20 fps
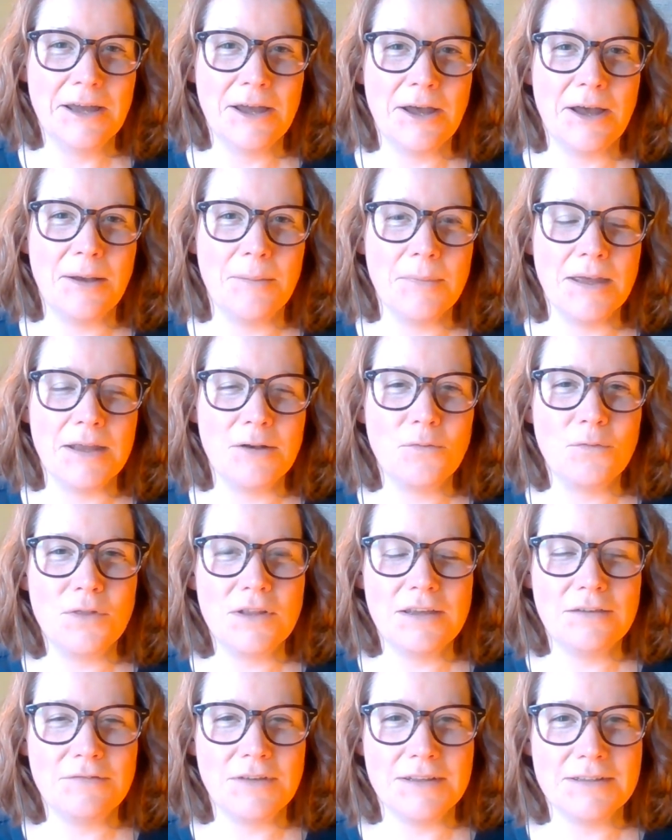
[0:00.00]
And all
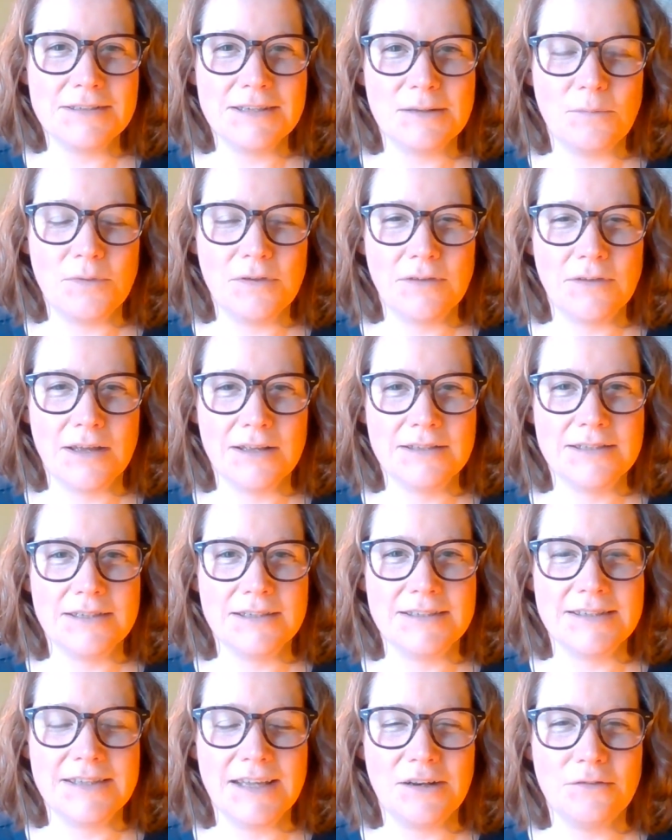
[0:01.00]
the events that we've had
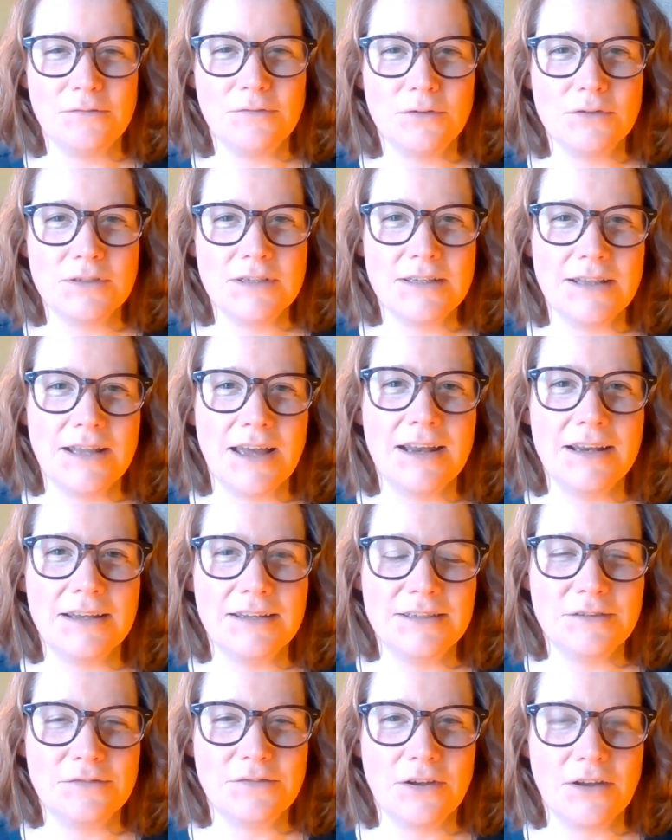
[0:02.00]
since then have looked at that in
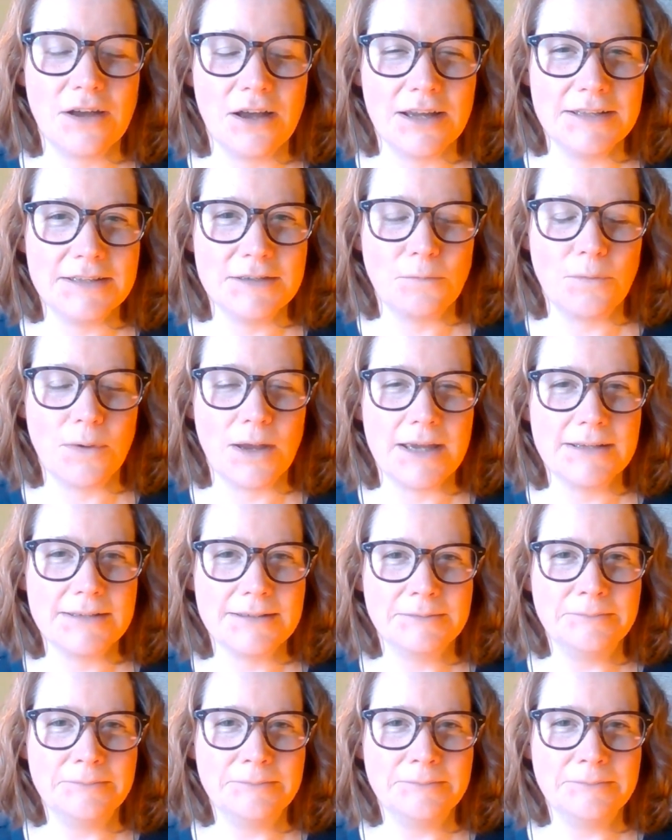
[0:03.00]
different kinds of ways.